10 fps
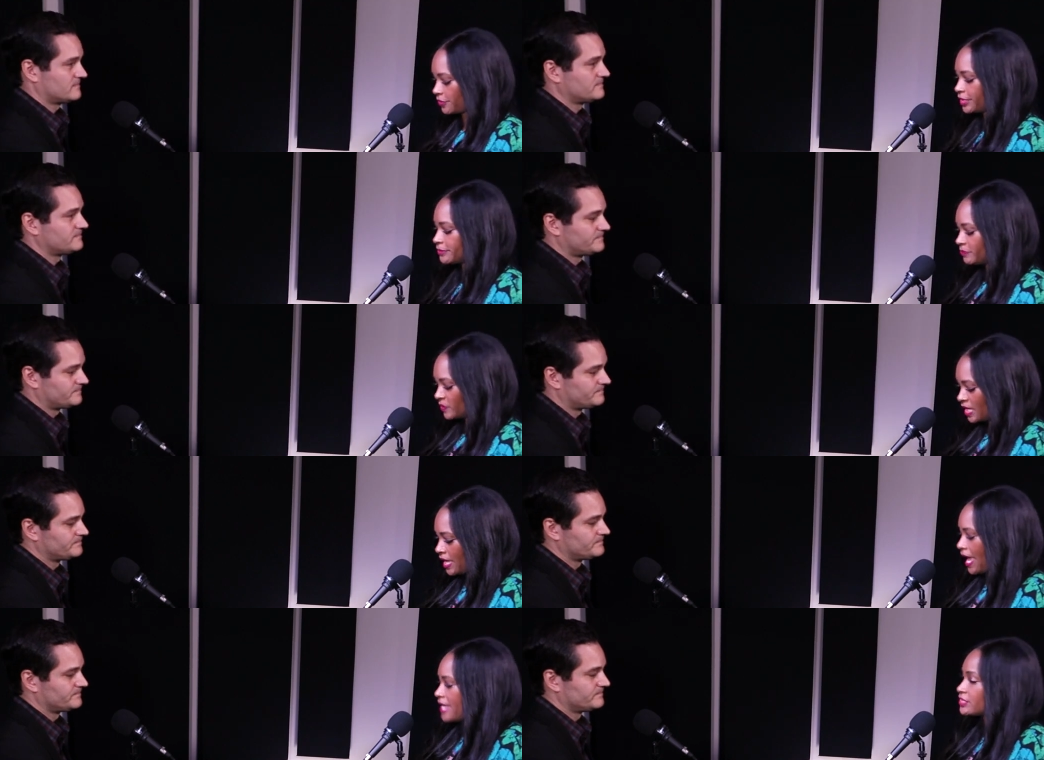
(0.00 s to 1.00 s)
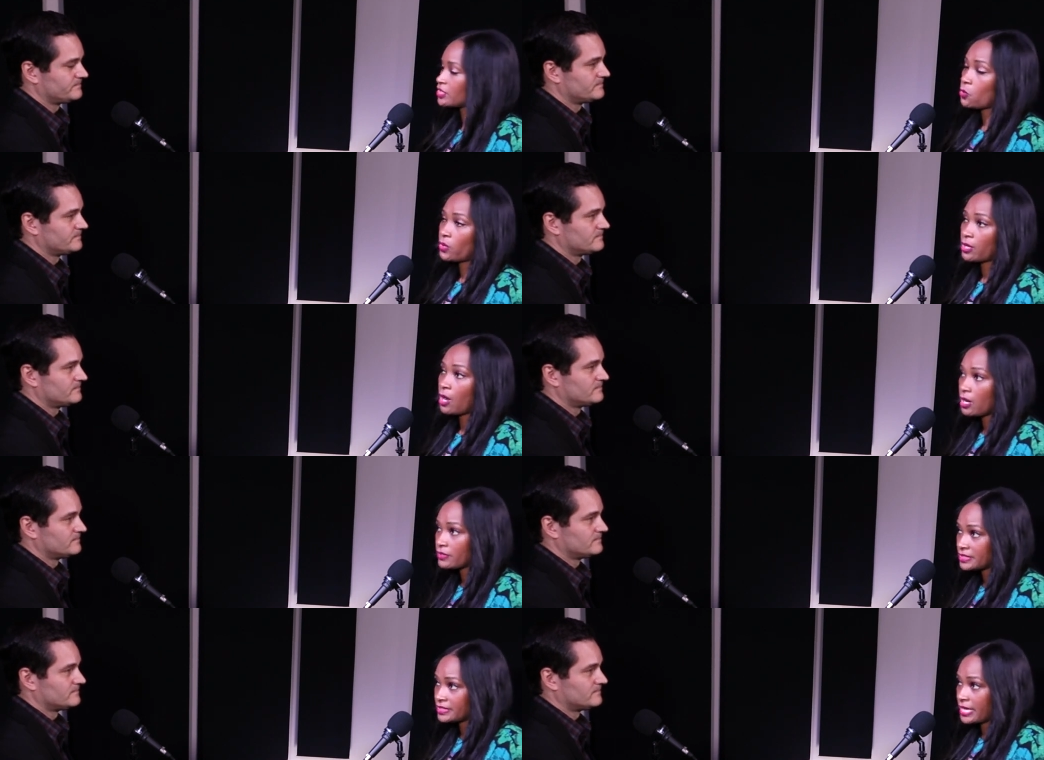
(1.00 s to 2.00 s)
Speaker 1: Okay. And so, what
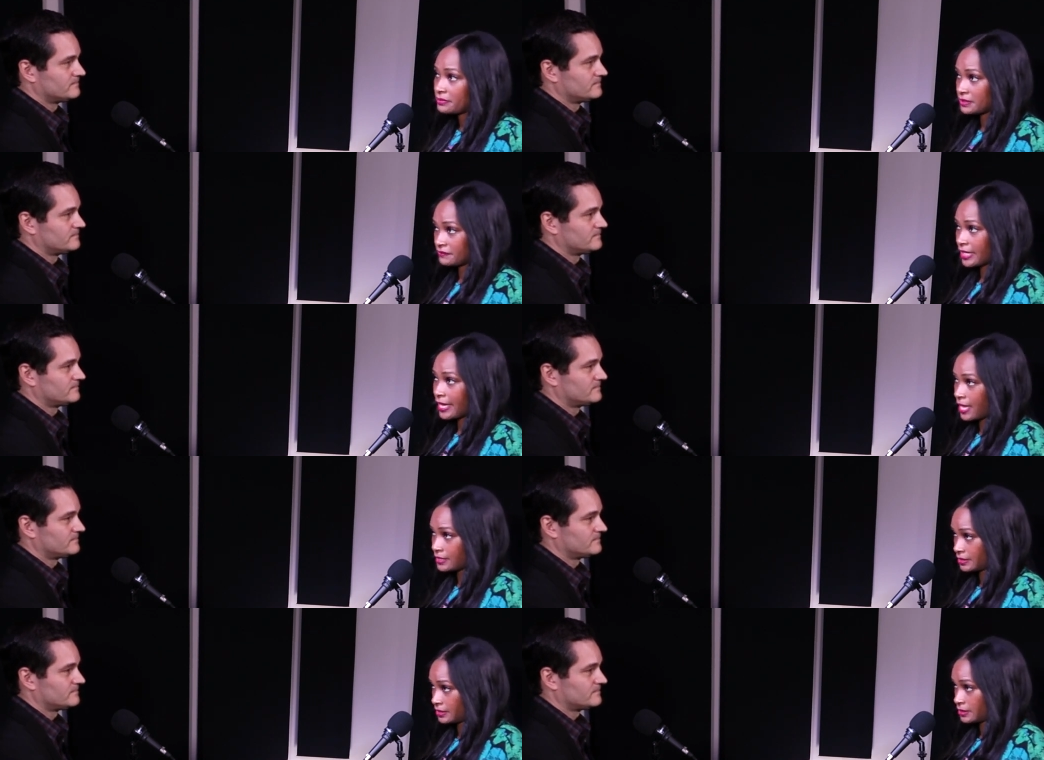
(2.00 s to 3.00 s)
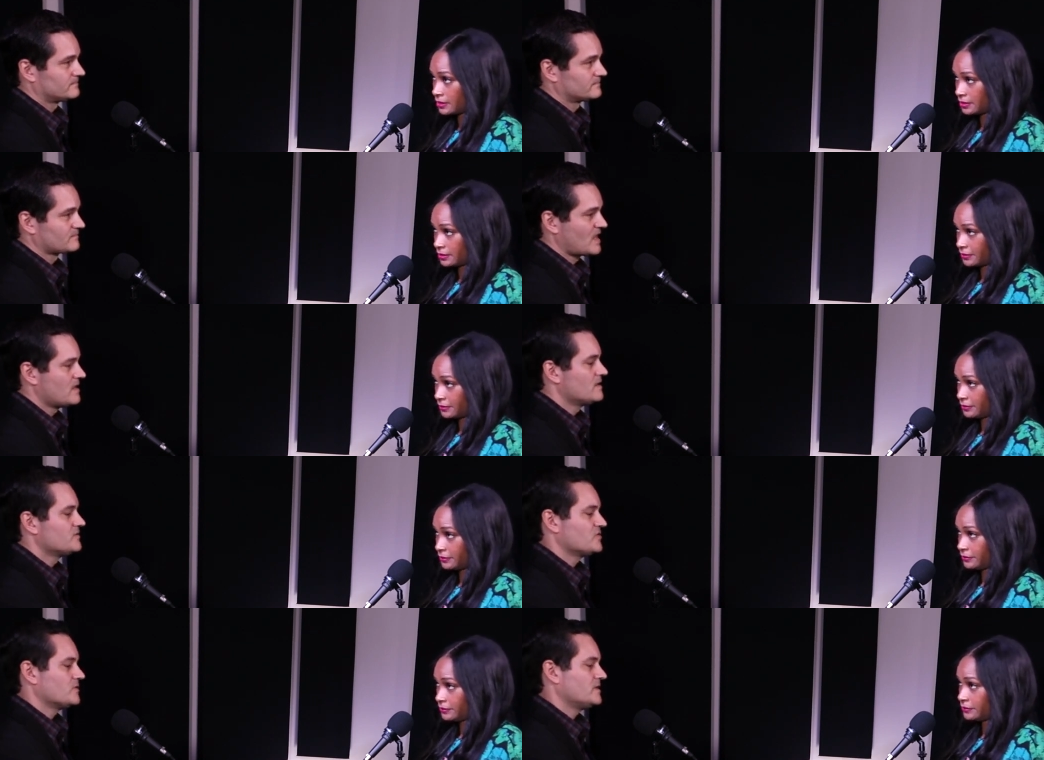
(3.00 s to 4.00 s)
are the types of dialysis?
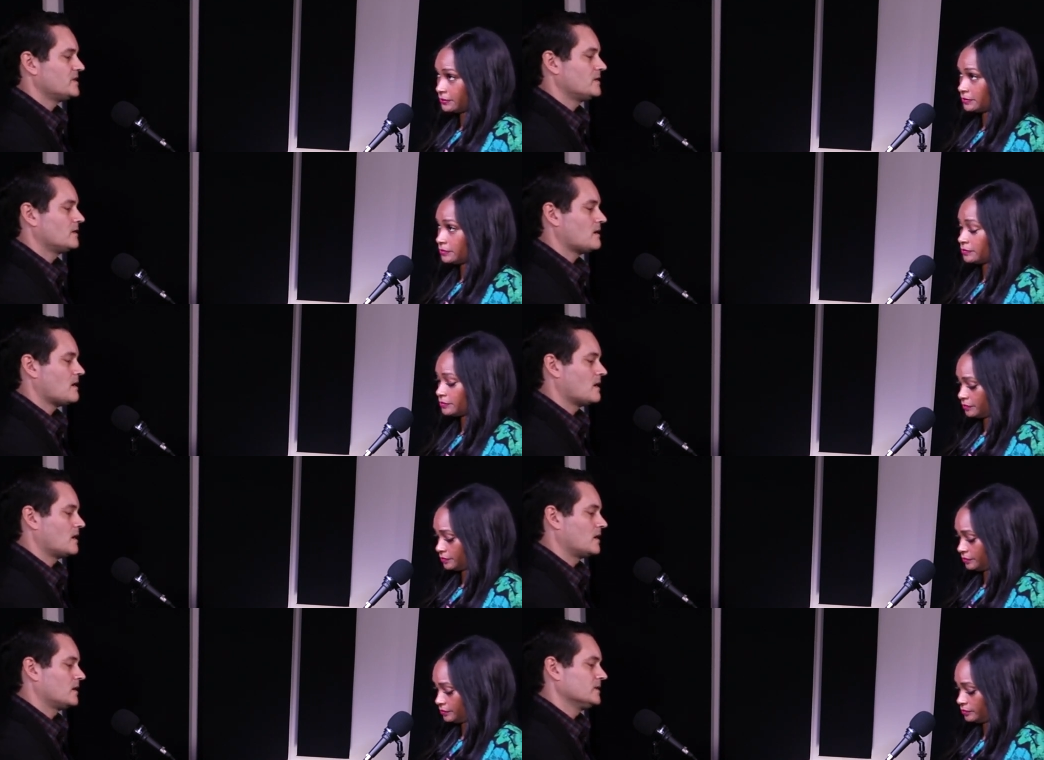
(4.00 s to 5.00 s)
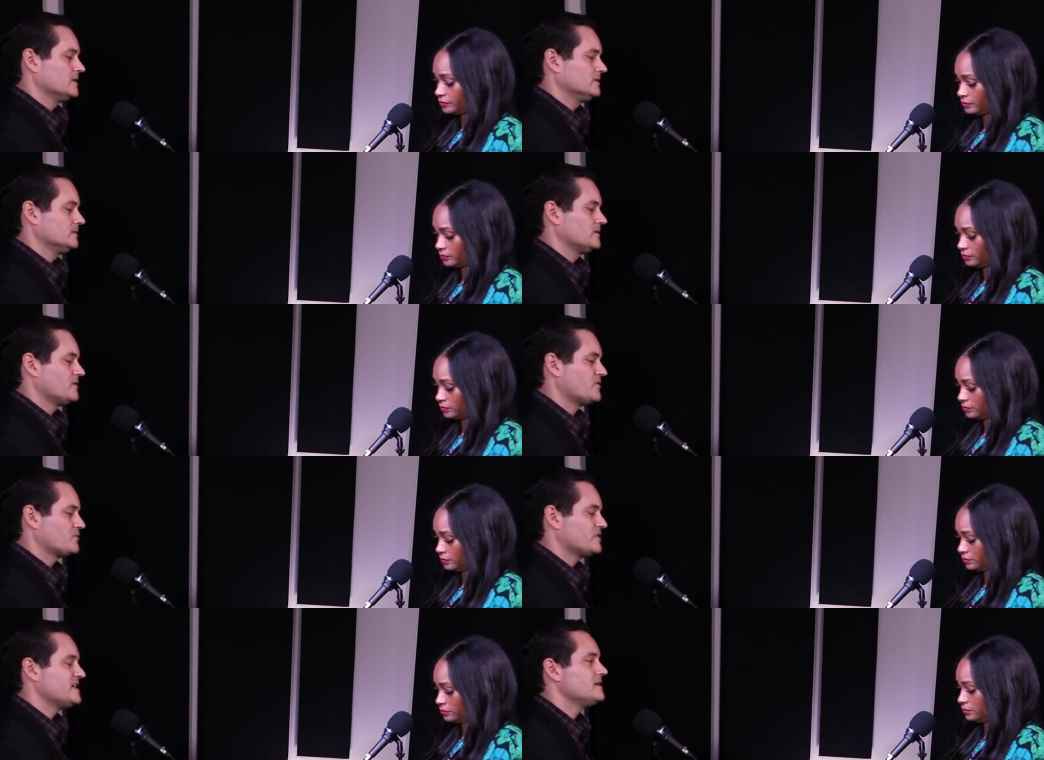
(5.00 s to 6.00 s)
Speaker 2: So there are
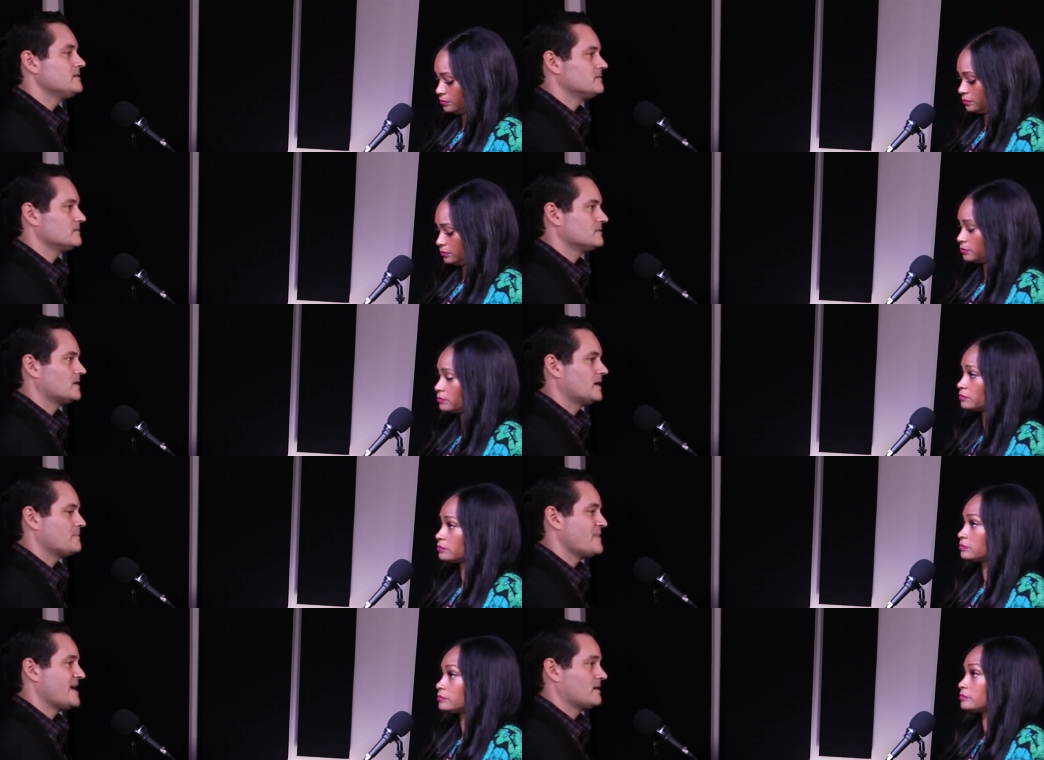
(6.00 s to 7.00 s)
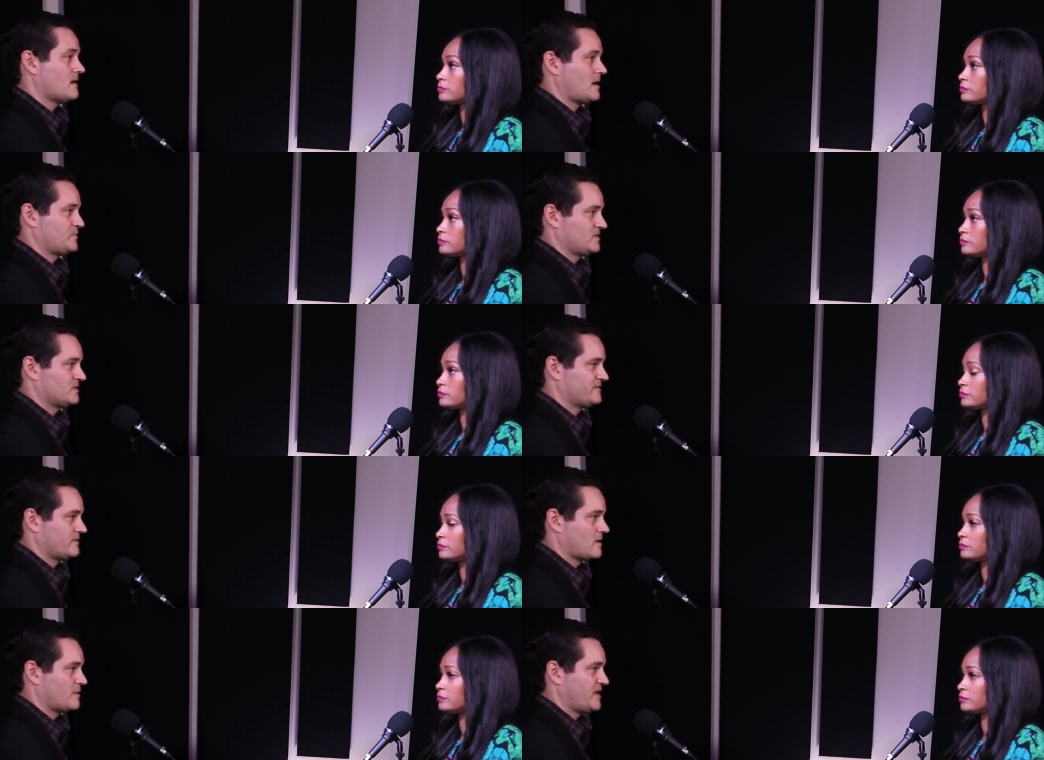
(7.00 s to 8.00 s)
three uh, main options
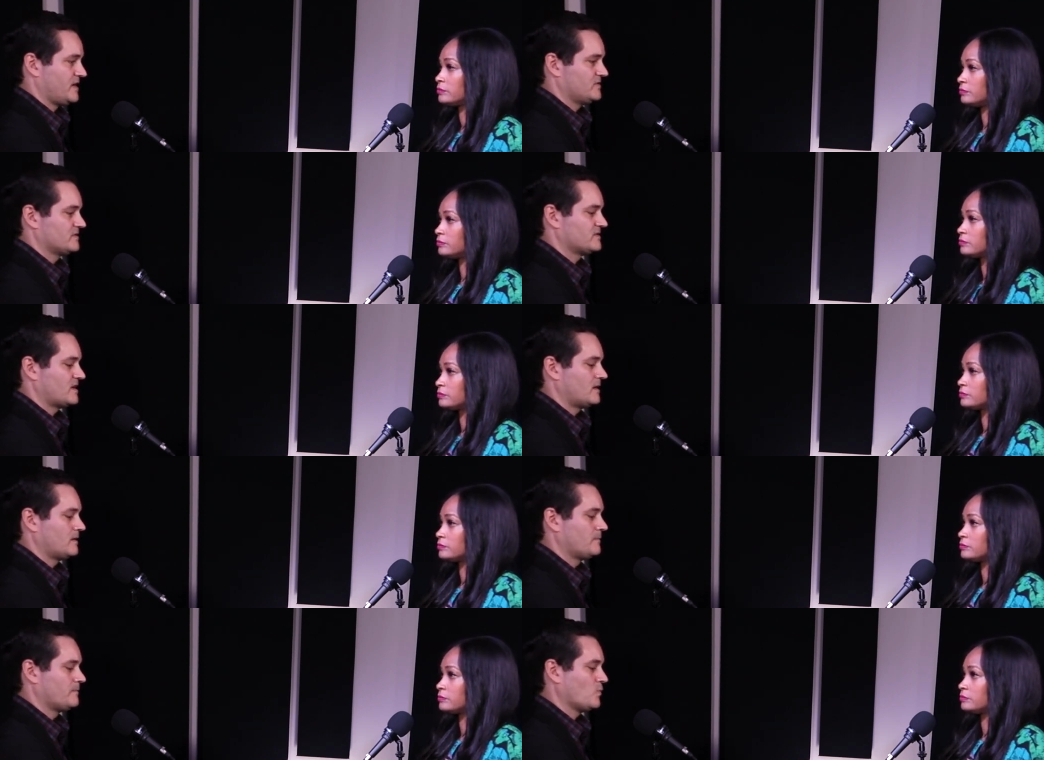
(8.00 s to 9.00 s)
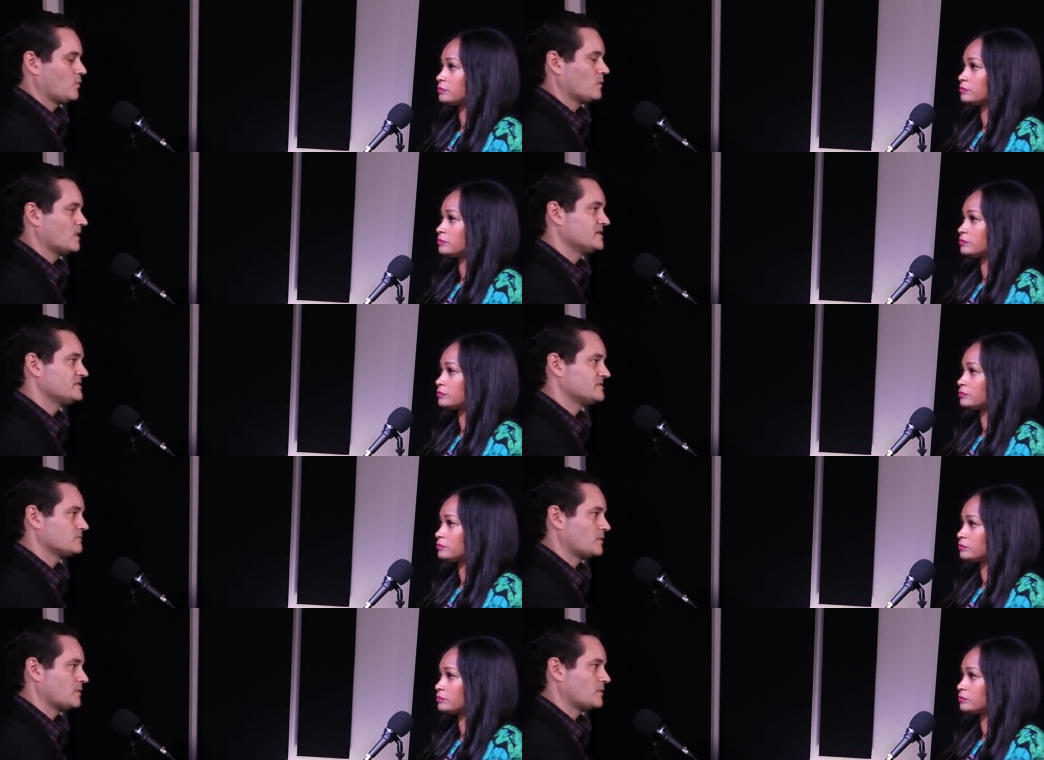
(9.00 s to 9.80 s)
for our patients. Um, one is